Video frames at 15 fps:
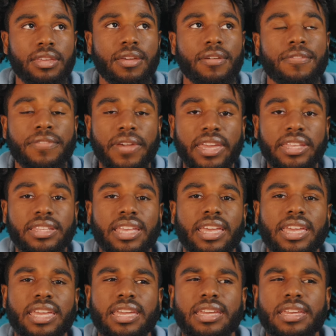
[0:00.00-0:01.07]
faith
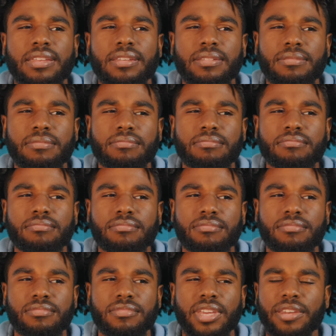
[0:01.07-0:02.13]
in
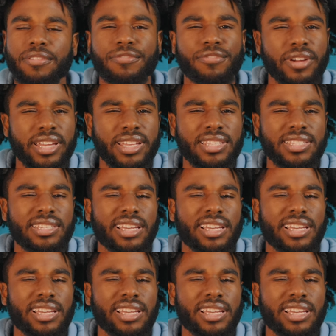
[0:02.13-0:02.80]
friends